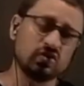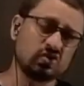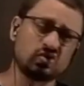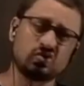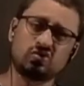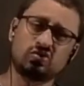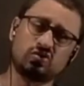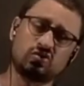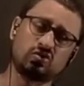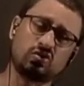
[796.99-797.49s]

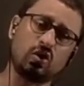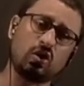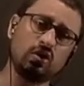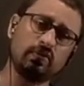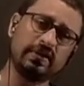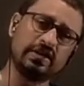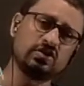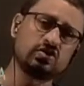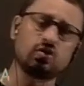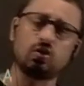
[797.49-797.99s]
for
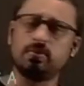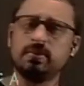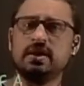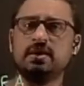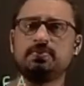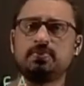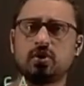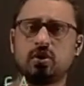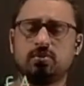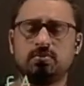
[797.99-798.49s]
solving so
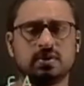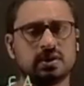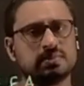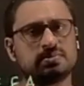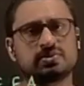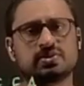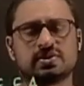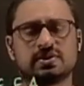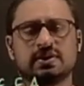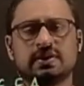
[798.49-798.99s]
many
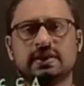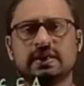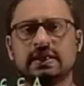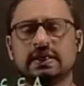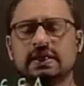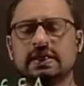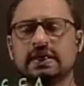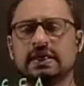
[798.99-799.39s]
problems.